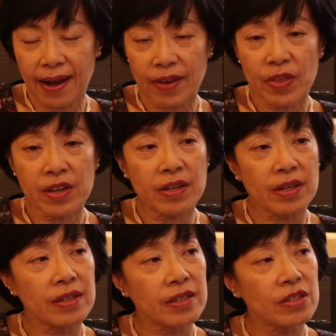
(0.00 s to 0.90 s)
I think
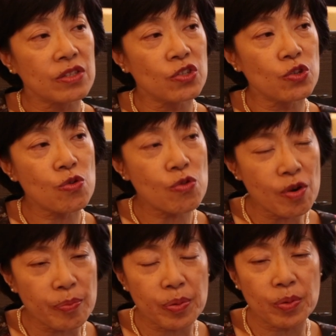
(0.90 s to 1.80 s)
in
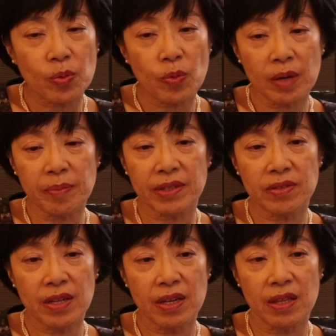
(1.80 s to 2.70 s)
Europe, one might
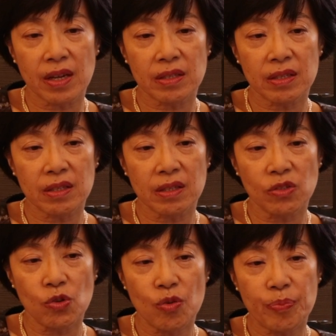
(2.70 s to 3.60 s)
say that the
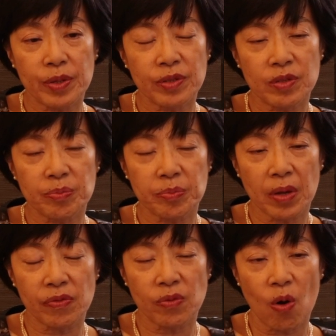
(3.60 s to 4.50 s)
Europeans
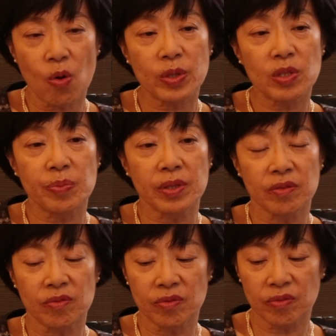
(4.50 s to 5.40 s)
have always
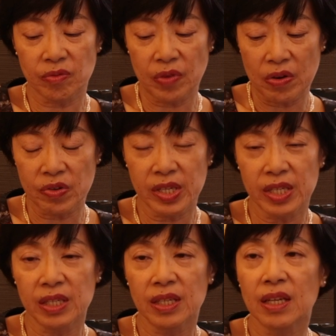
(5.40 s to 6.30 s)
been
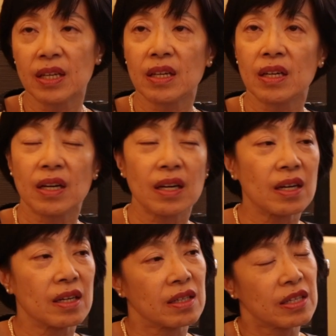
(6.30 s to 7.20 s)
very
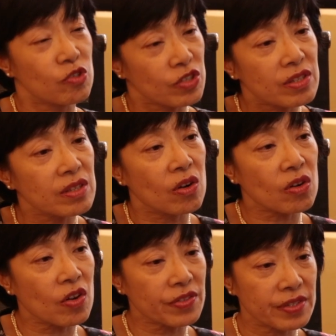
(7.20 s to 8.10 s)
interested or
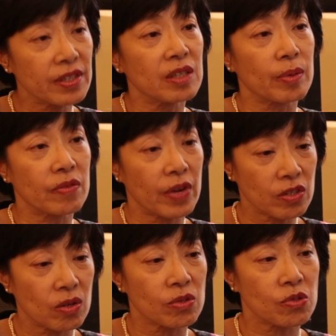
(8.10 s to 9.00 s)
concerned about
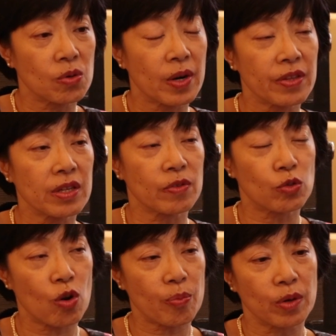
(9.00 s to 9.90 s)
infection control. I think if you
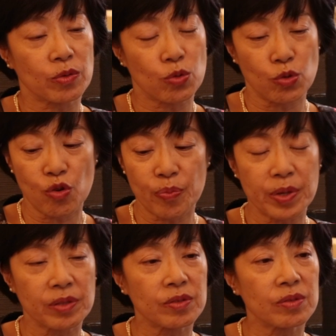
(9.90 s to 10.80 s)
talk about to
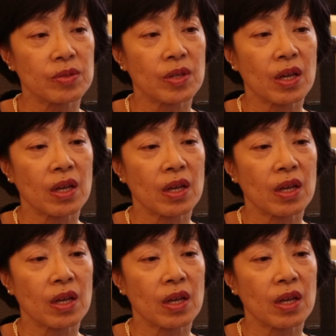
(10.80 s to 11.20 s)
European